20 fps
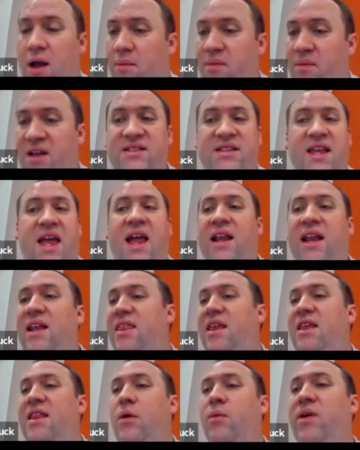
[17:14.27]
Because
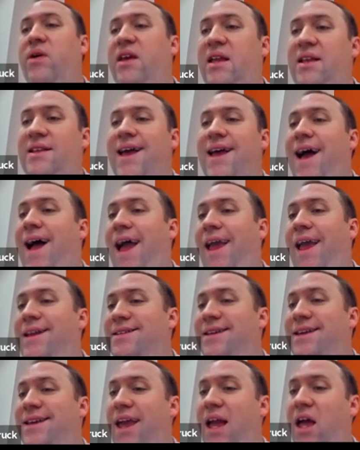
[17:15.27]
anything that we can tie
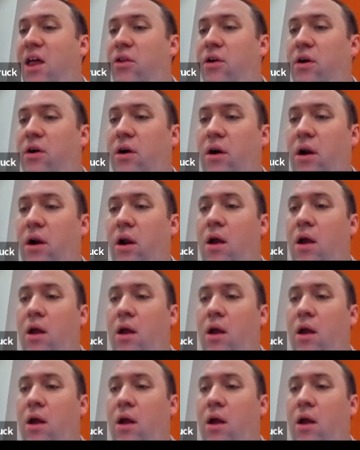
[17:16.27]
together